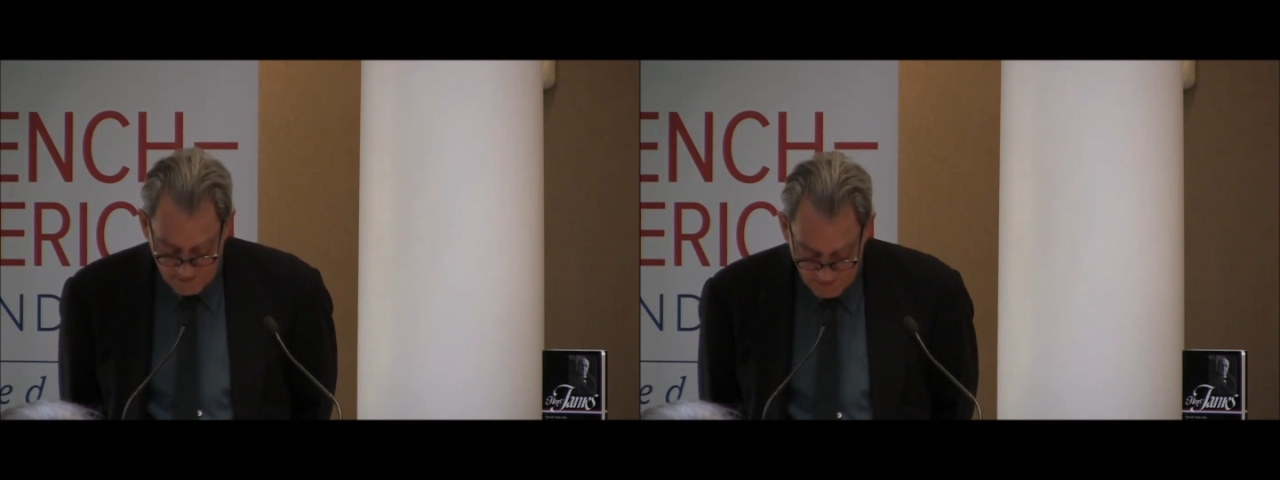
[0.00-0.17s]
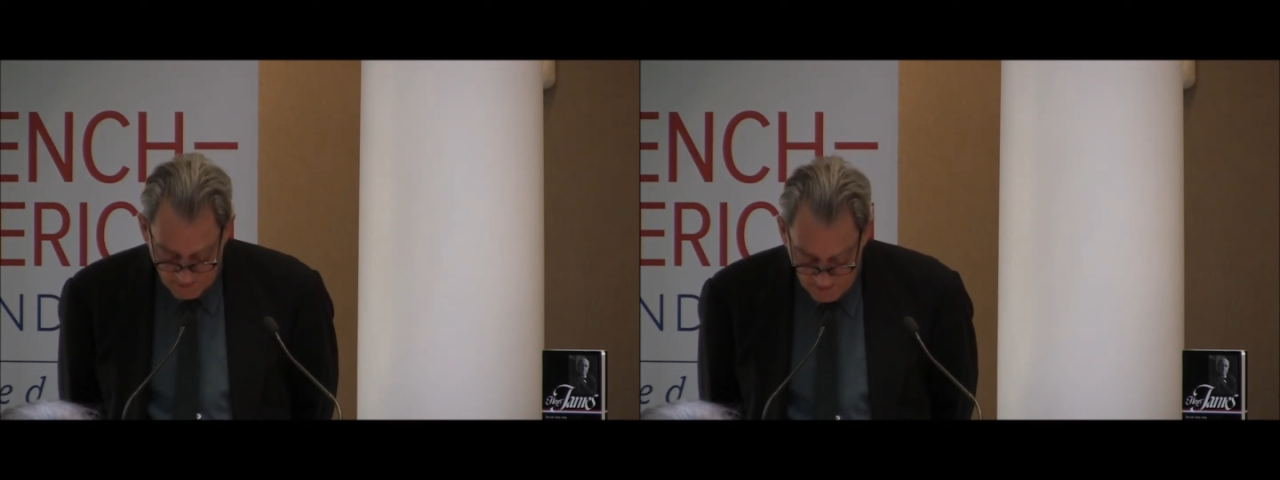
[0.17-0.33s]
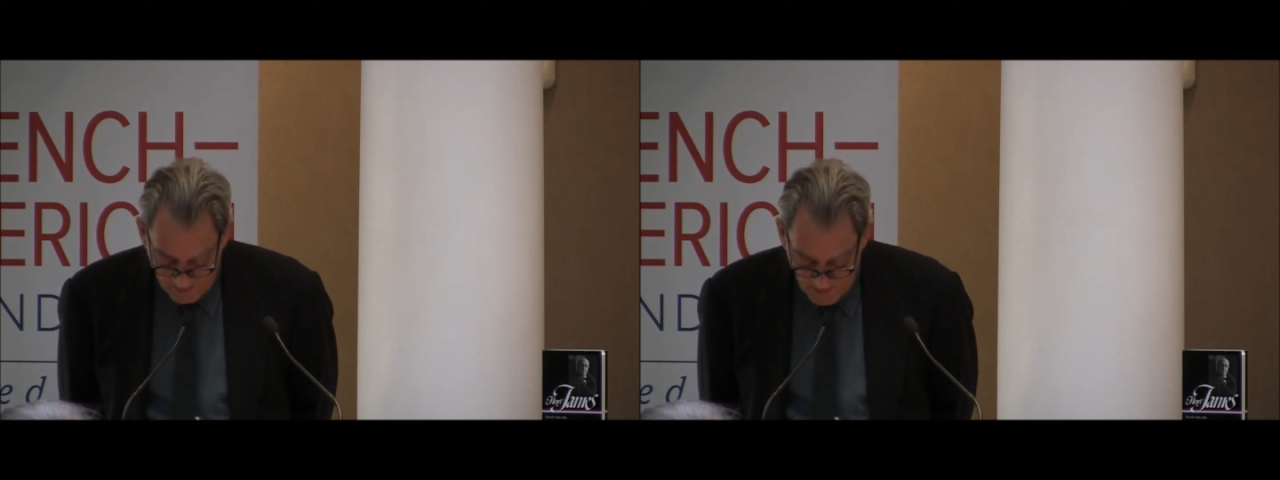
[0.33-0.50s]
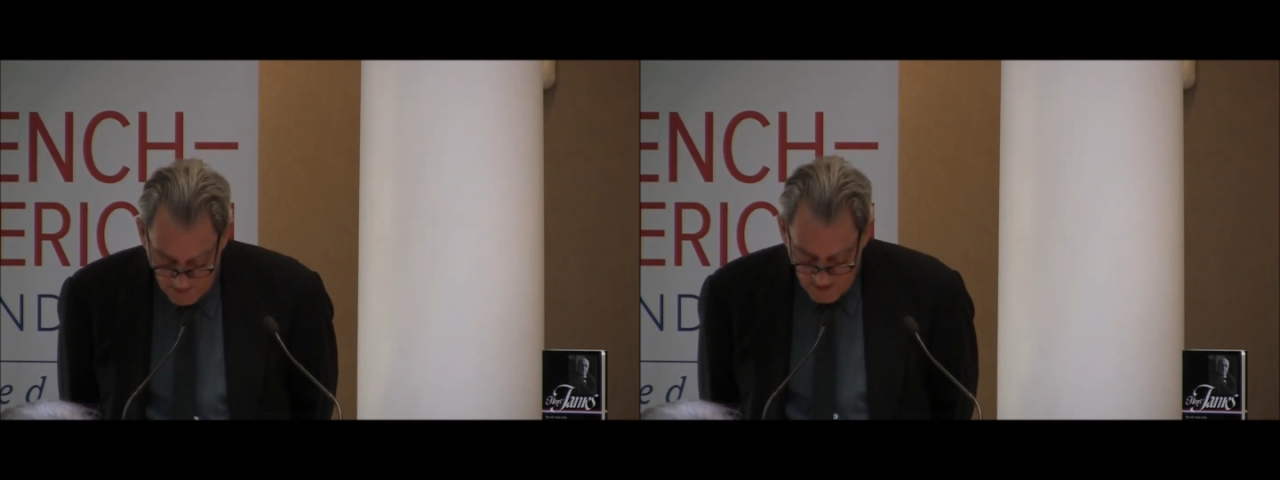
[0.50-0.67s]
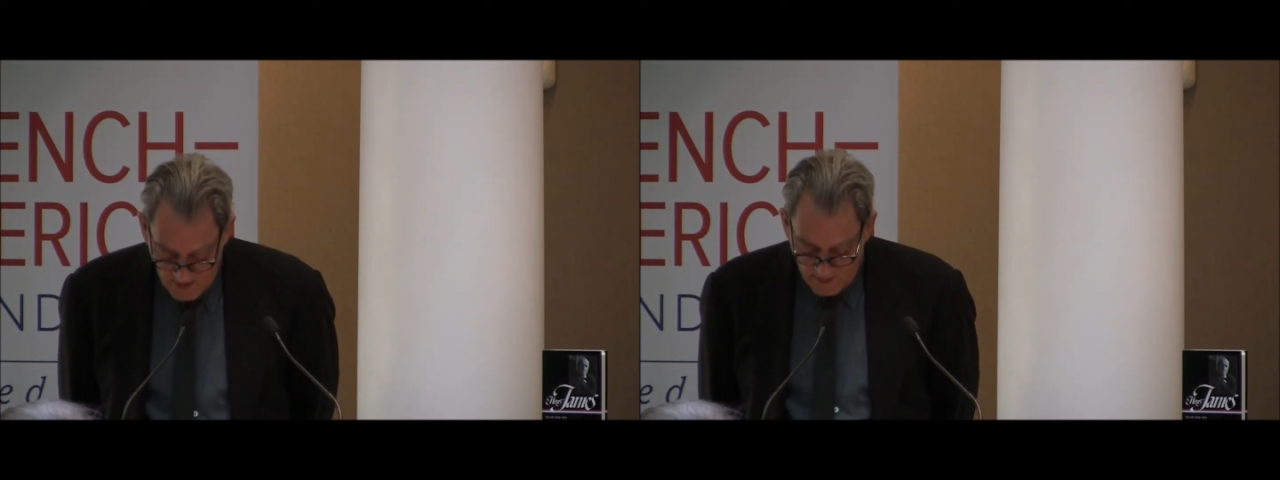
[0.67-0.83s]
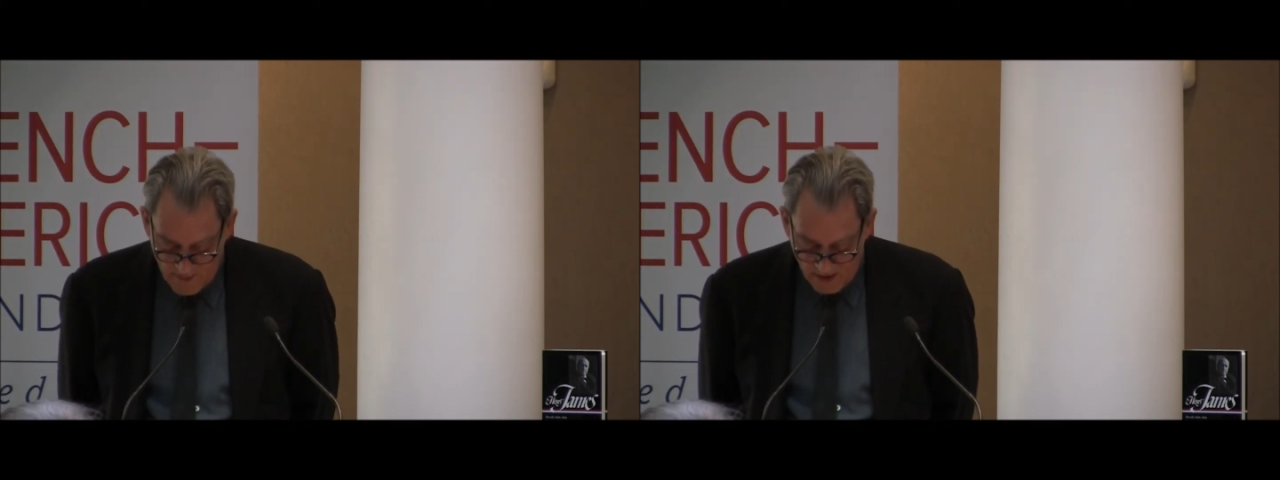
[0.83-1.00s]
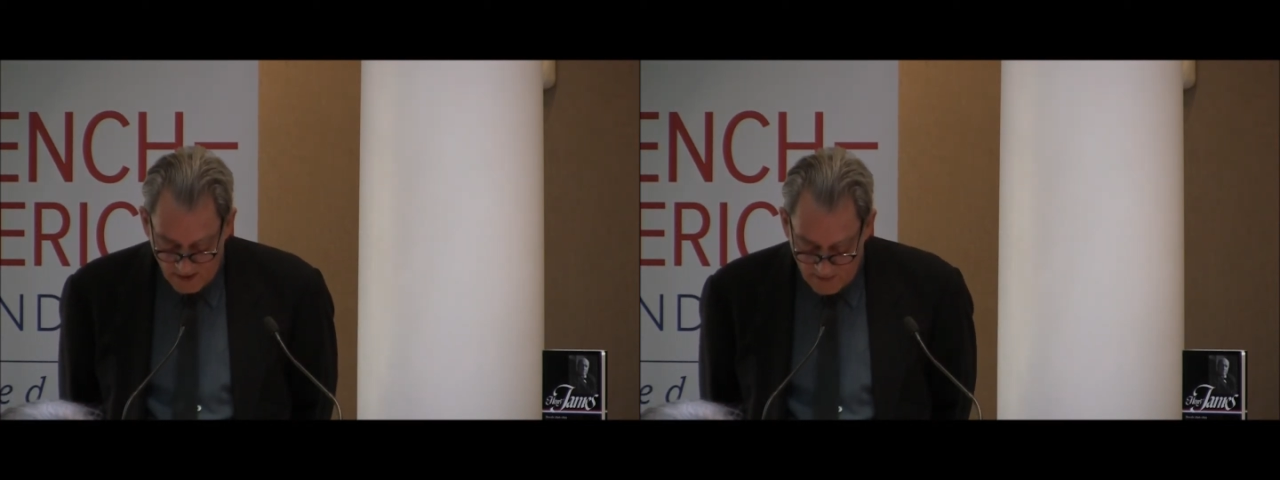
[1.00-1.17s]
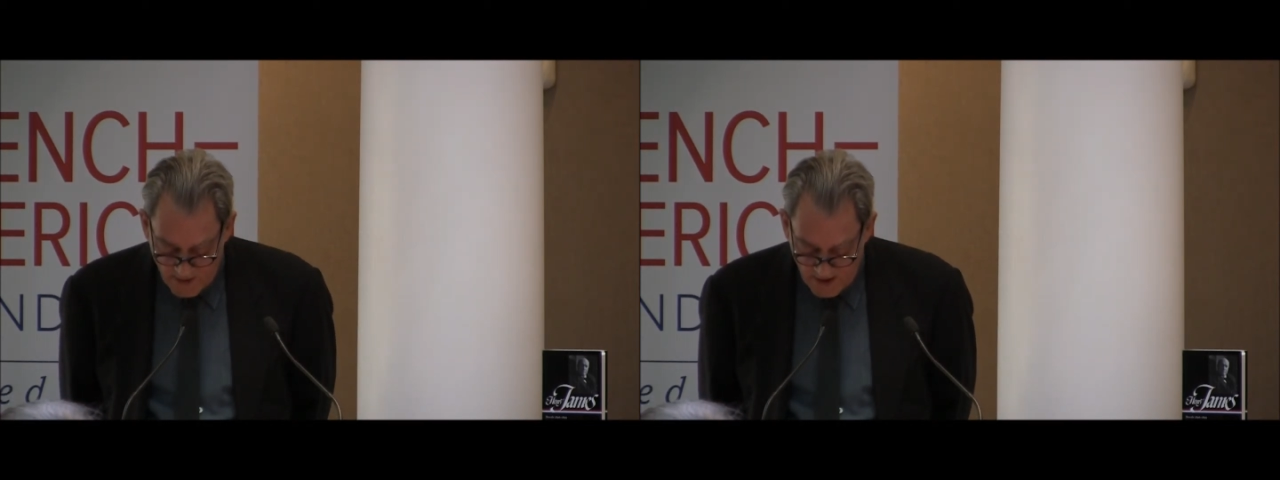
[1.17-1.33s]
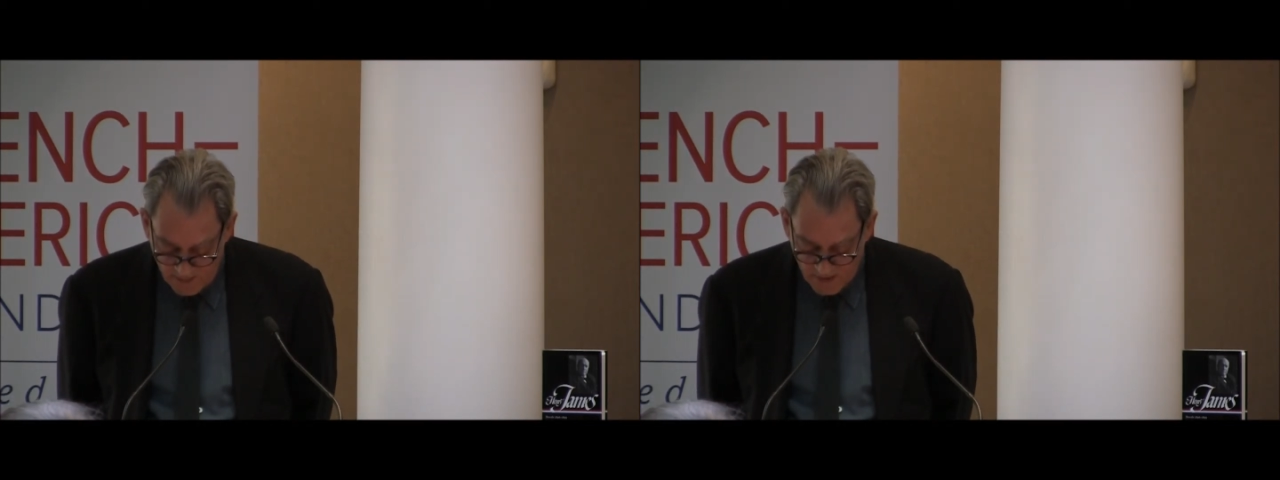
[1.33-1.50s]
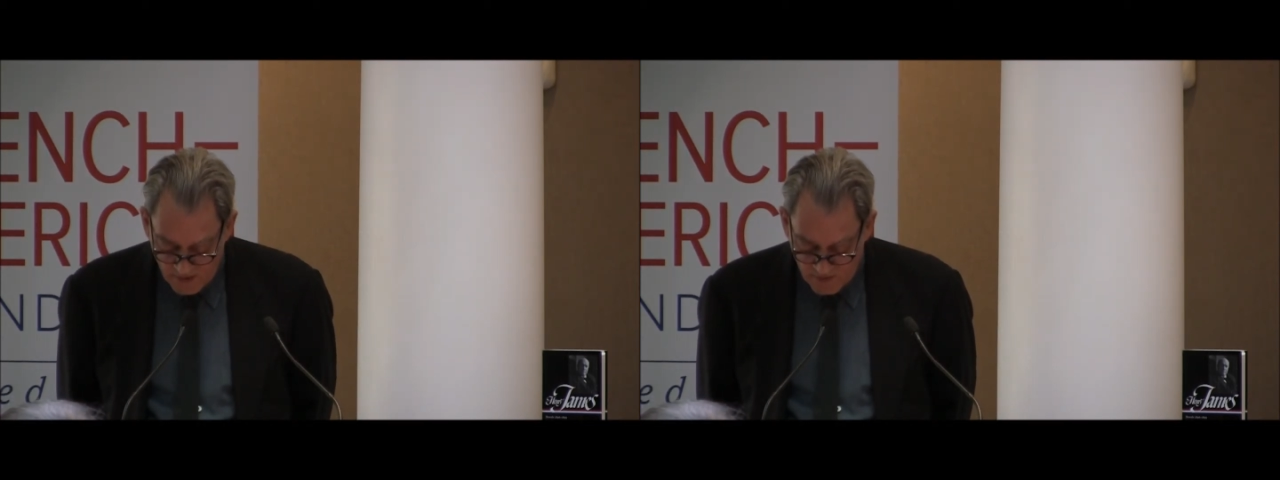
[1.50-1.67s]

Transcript: old, Mallarmé had been